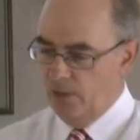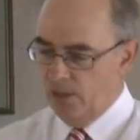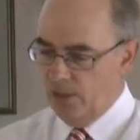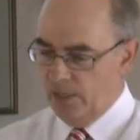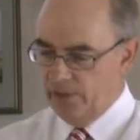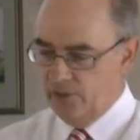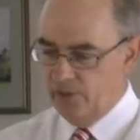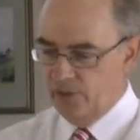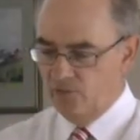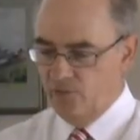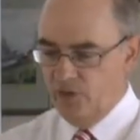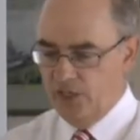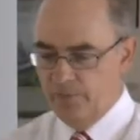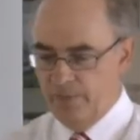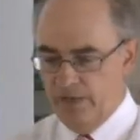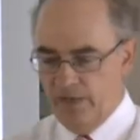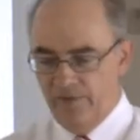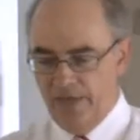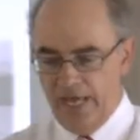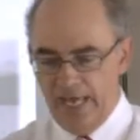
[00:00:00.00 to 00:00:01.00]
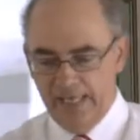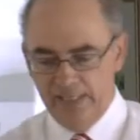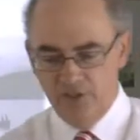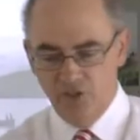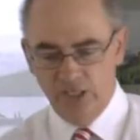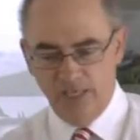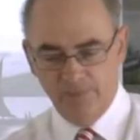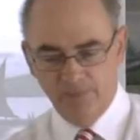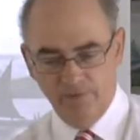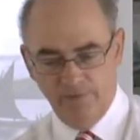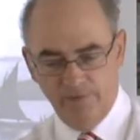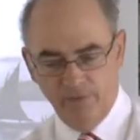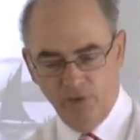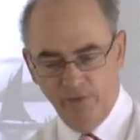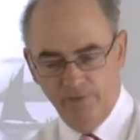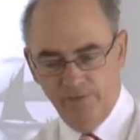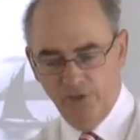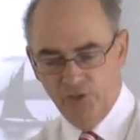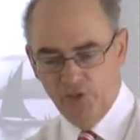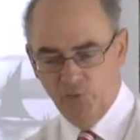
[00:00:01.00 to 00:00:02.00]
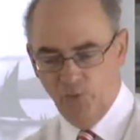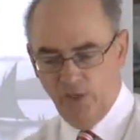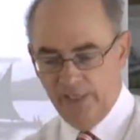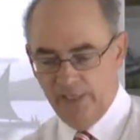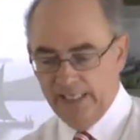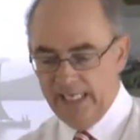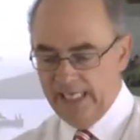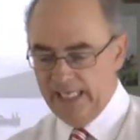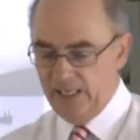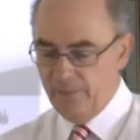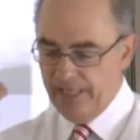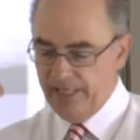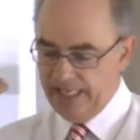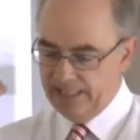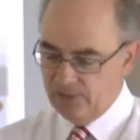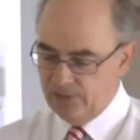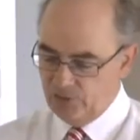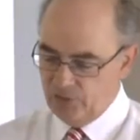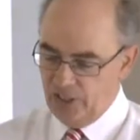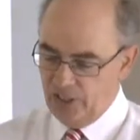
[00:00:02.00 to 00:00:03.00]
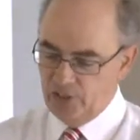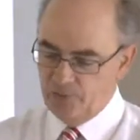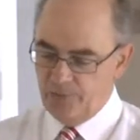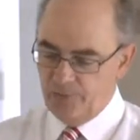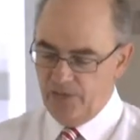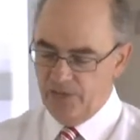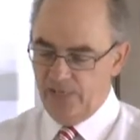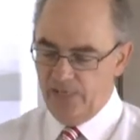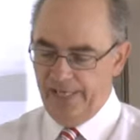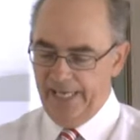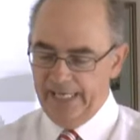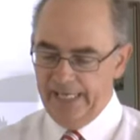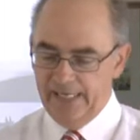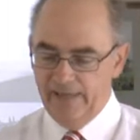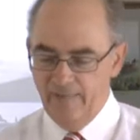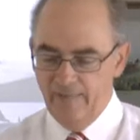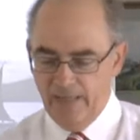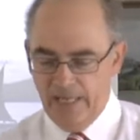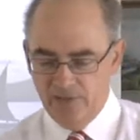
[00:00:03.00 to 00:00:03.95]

And you can read about that in chapter 4, verse 1. Again, he began to teach by the lake.